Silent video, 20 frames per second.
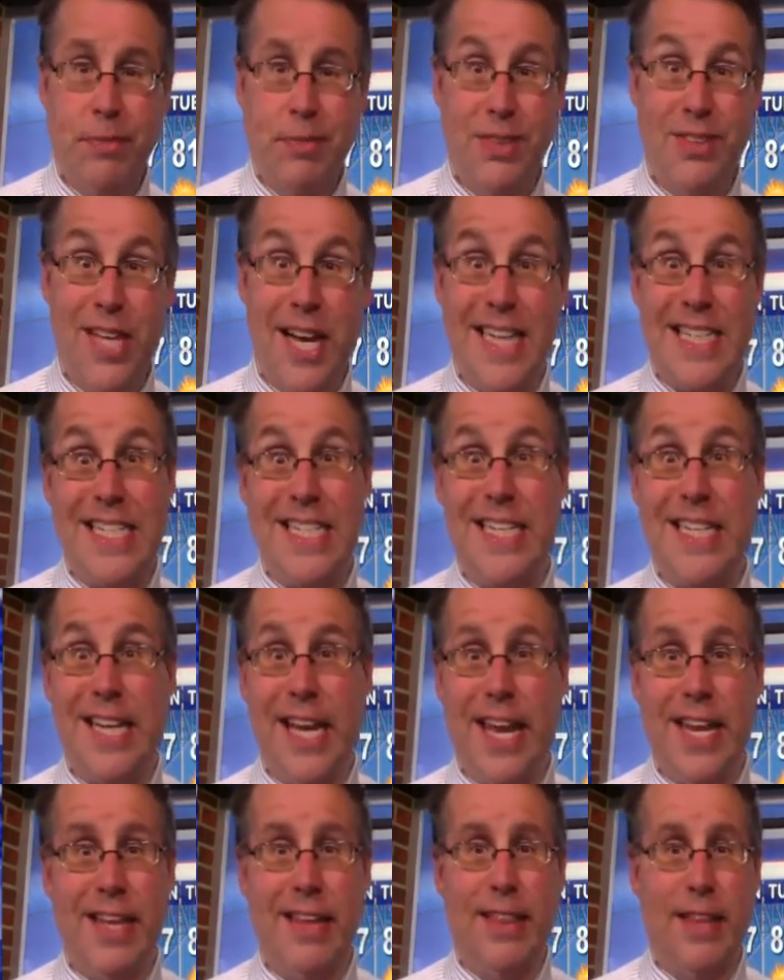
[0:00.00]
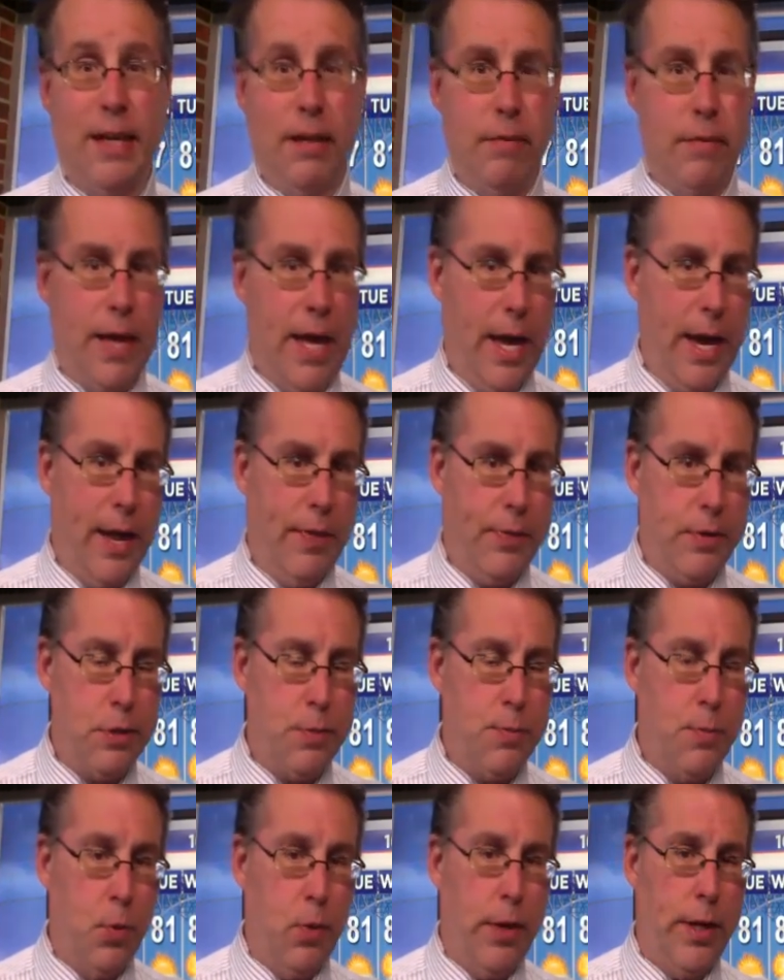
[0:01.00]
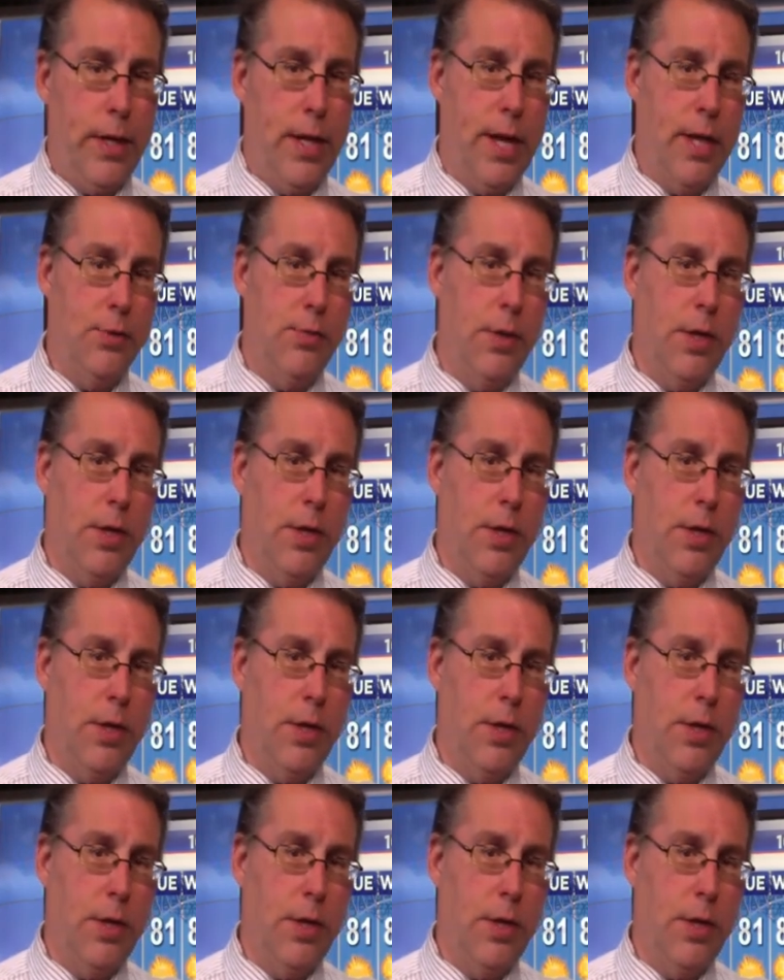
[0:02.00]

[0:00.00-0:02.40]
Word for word: Not seeing anything of that at this point as